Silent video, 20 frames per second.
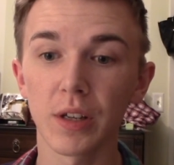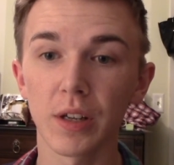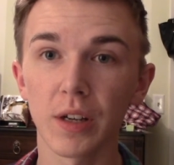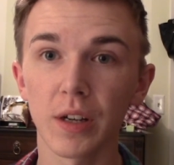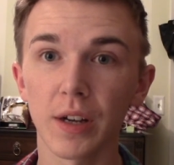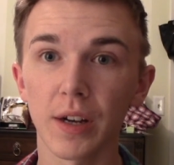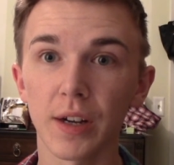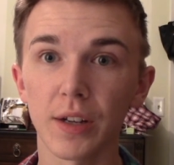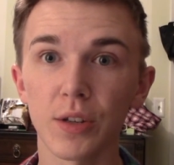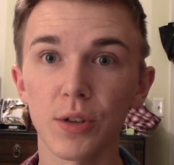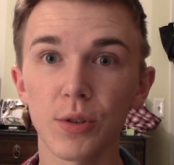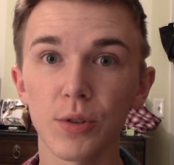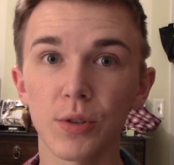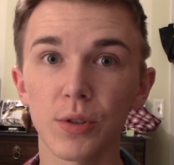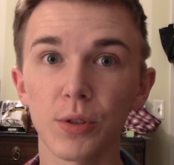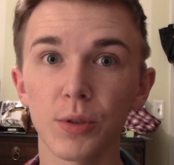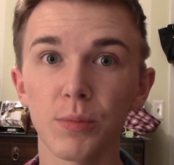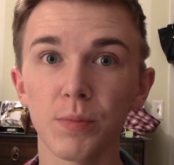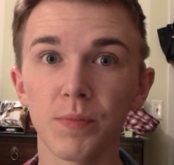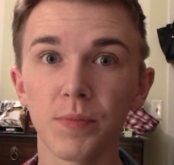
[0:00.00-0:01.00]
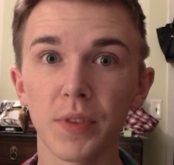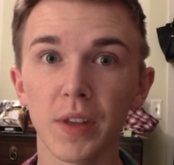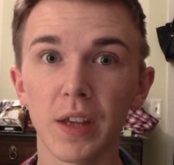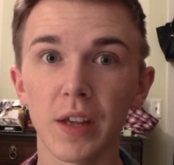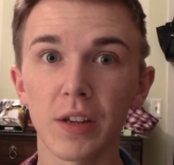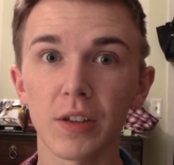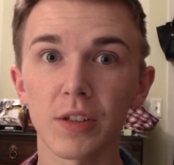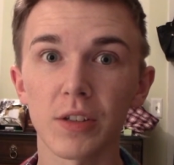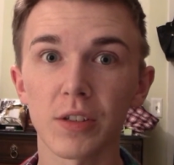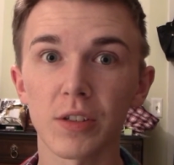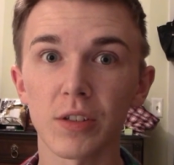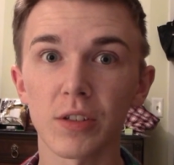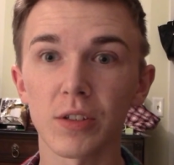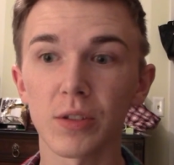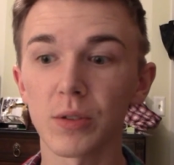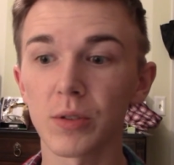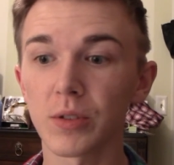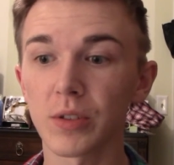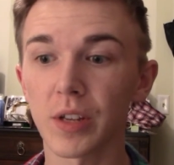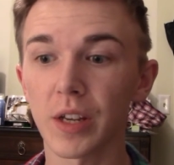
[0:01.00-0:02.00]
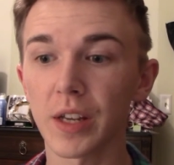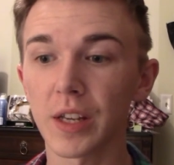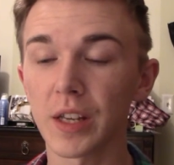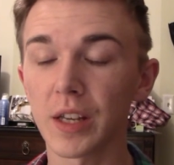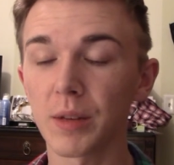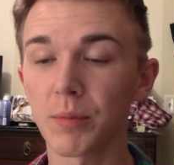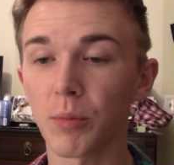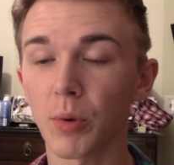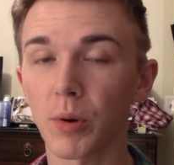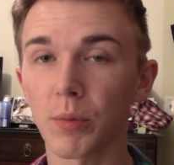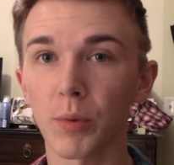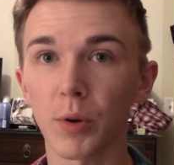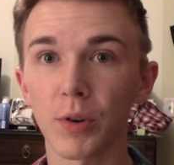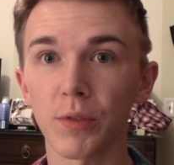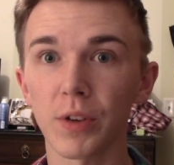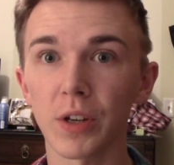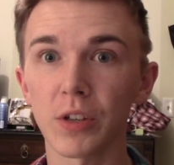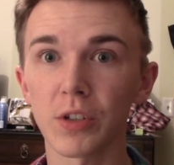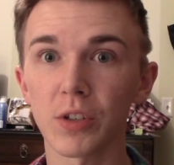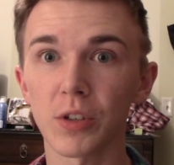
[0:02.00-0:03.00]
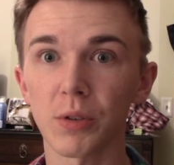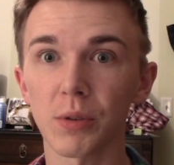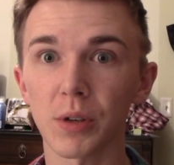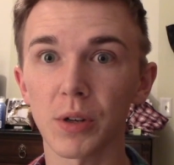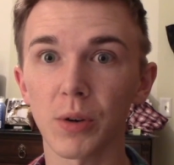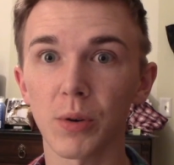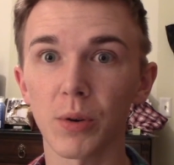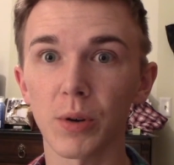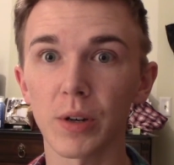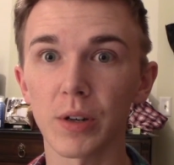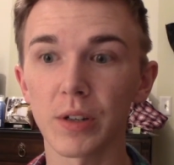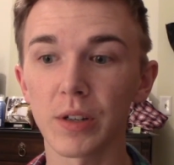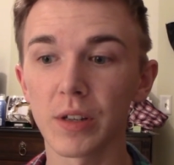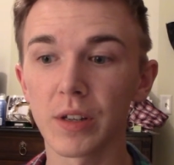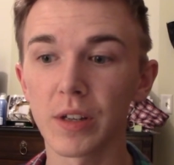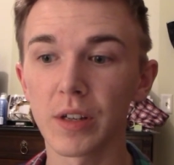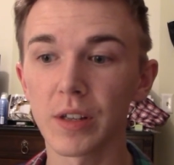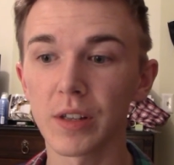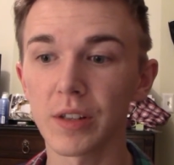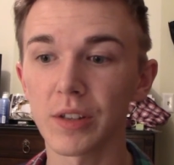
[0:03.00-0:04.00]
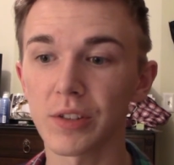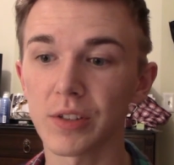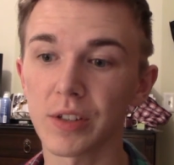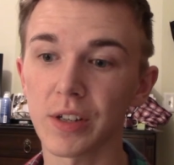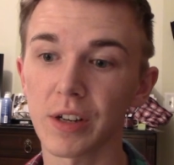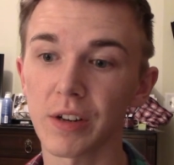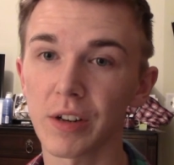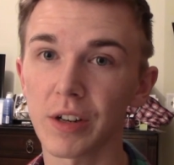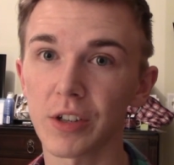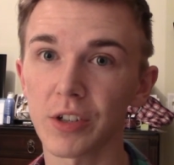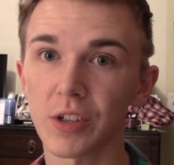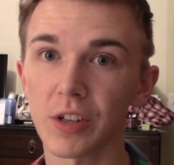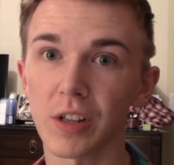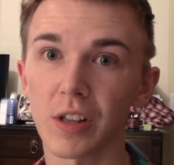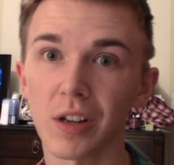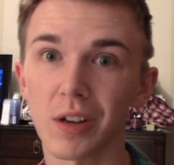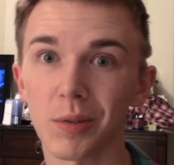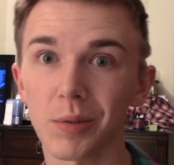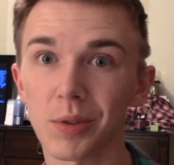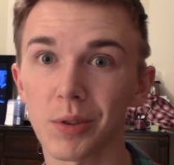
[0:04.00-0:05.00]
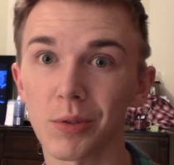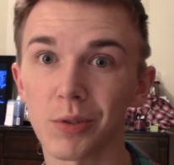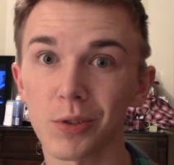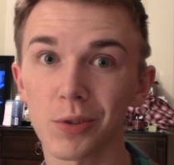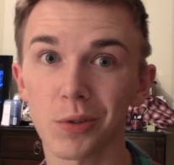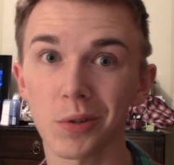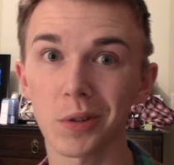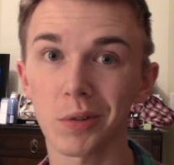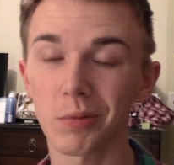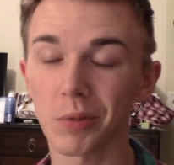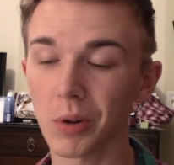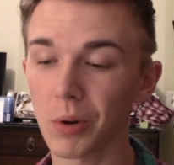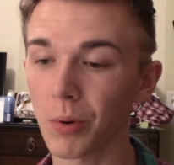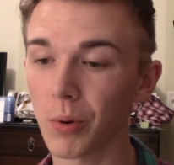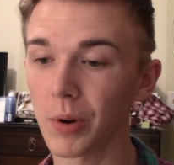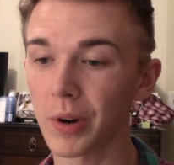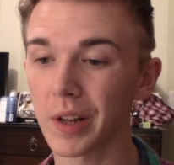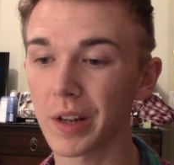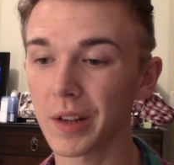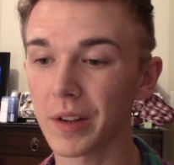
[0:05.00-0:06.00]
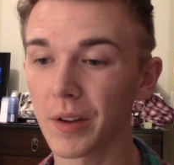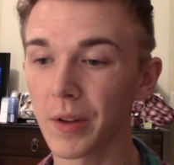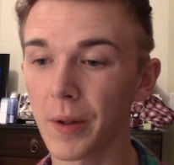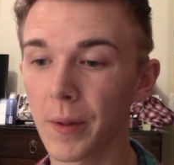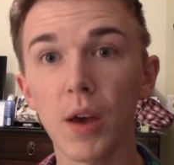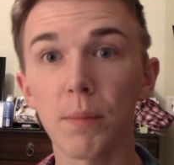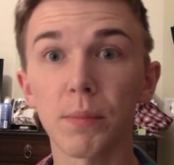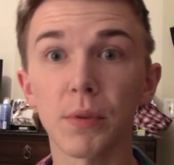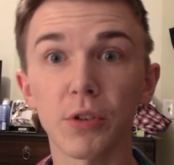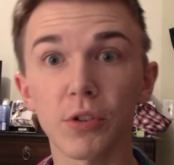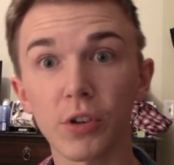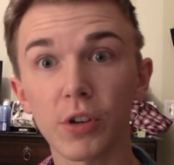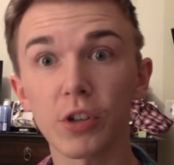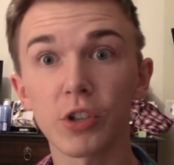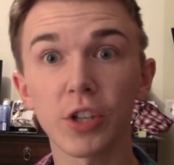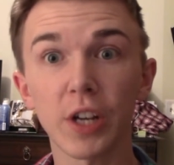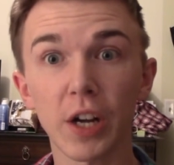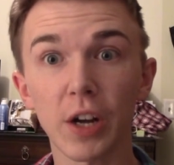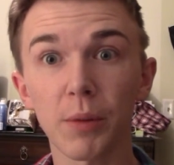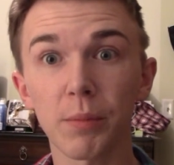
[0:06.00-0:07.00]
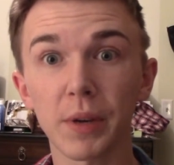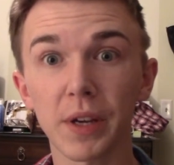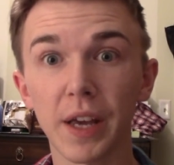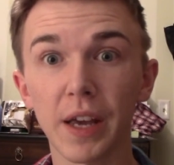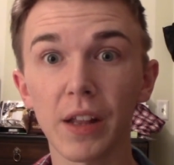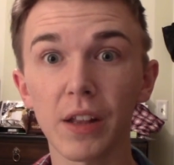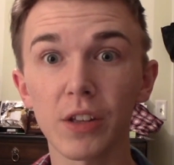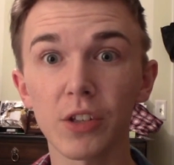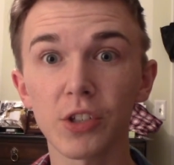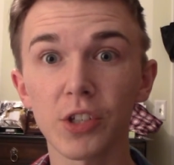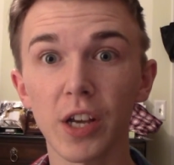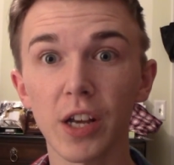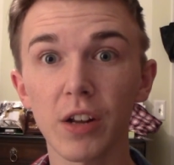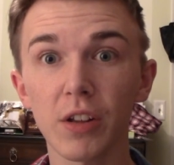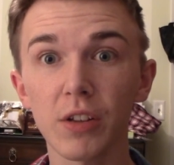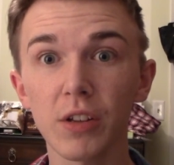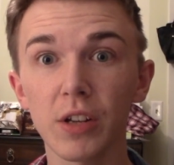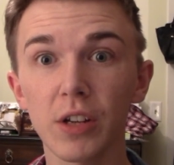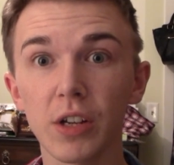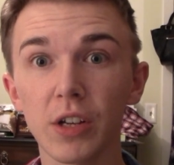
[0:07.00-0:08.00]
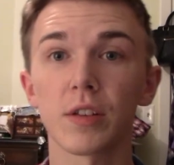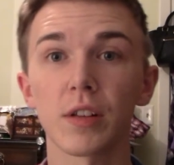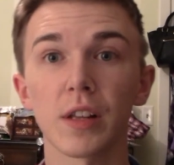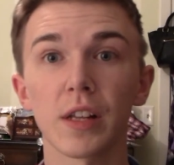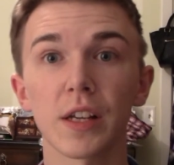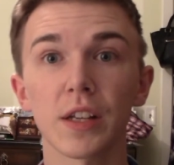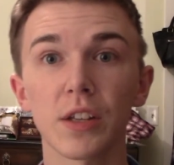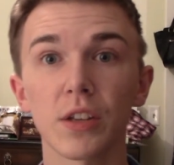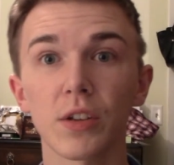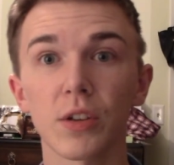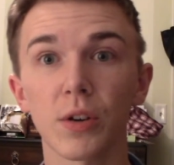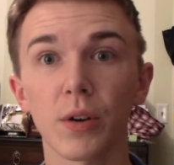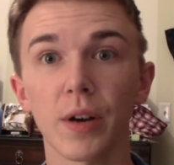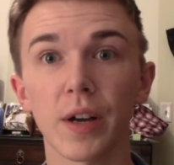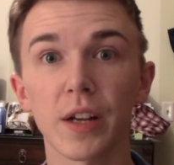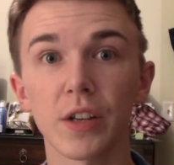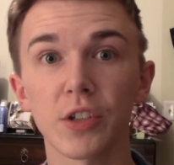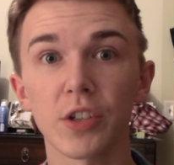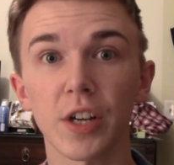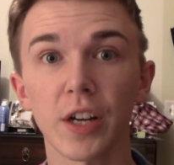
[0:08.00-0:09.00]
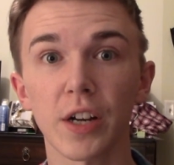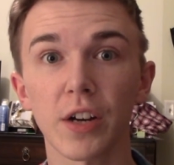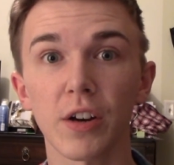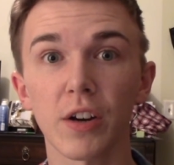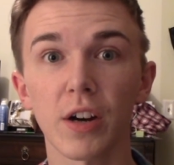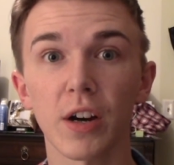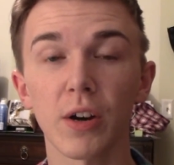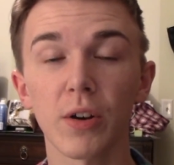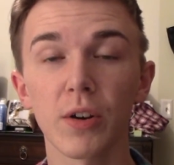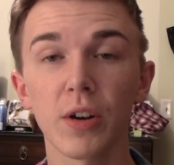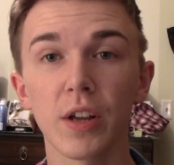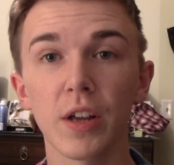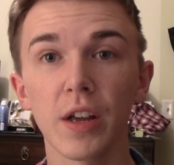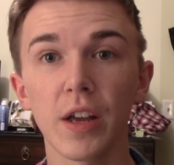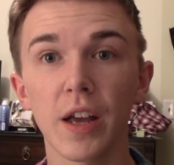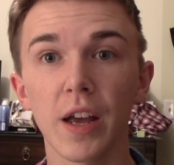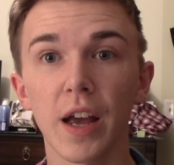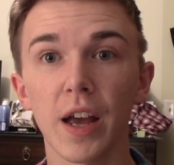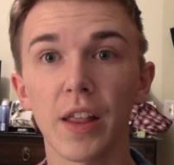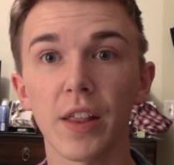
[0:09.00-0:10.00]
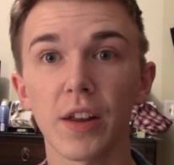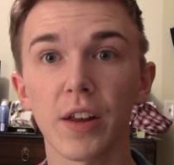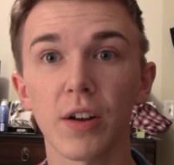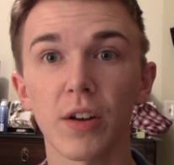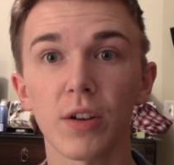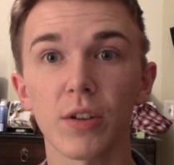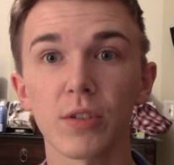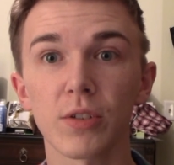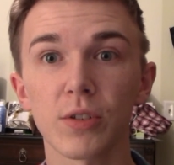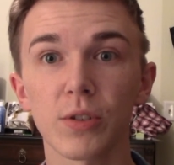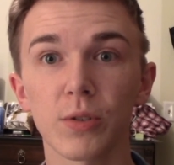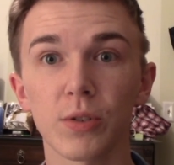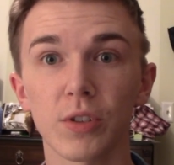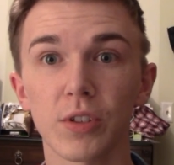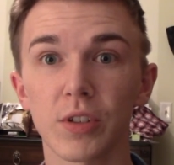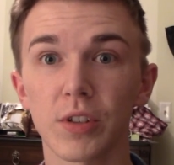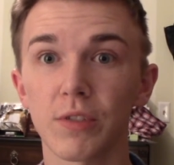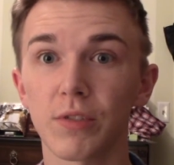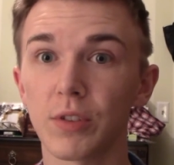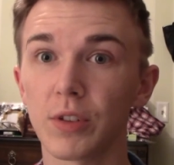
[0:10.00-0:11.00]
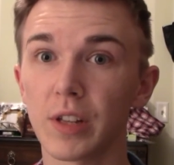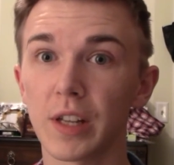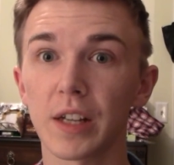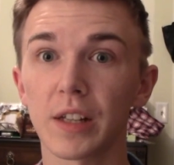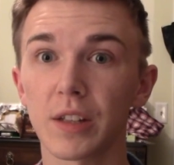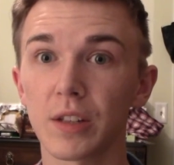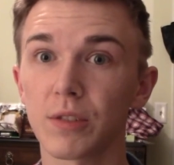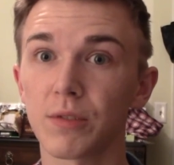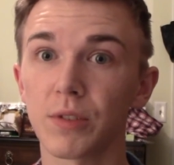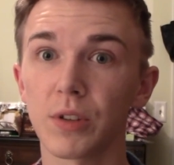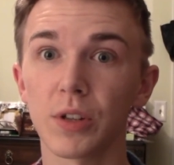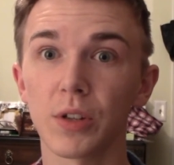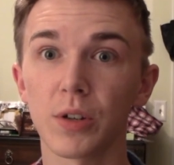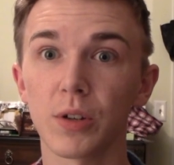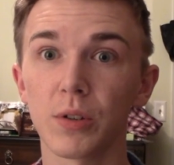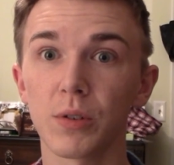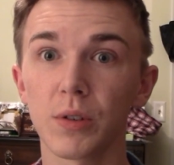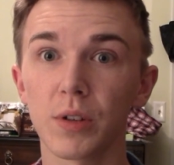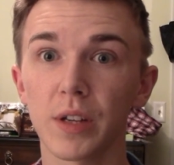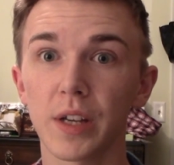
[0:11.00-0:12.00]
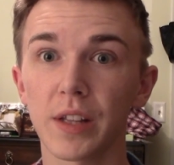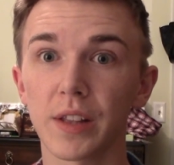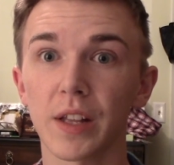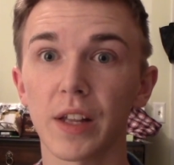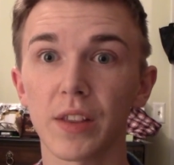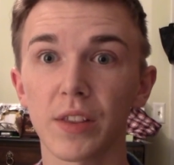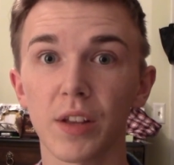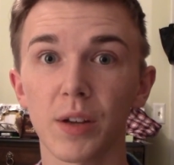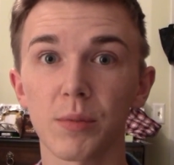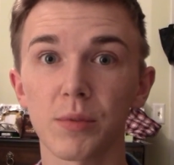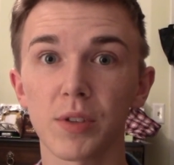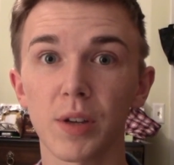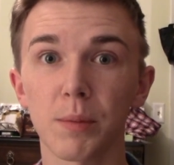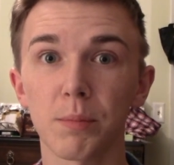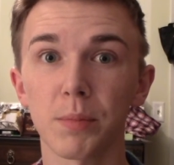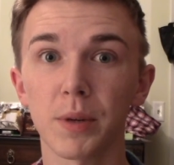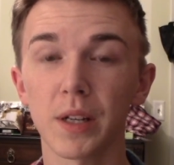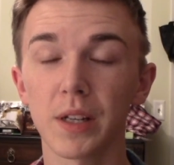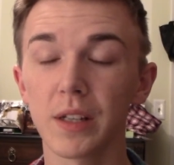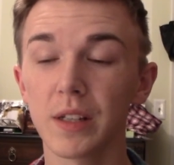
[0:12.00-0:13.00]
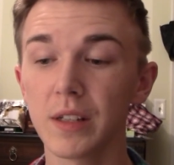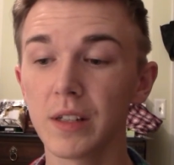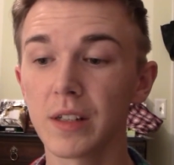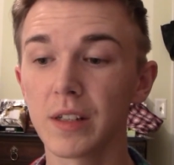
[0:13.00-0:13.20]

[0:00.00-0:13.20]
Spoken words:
on YouTube. Just as soon as I get more motivation to record this narration along with the screen recording. Be sure to check out Michaela's channel. The link, you can go ahead and check her out. And then also, just if you like this video, hit that thumbs up button.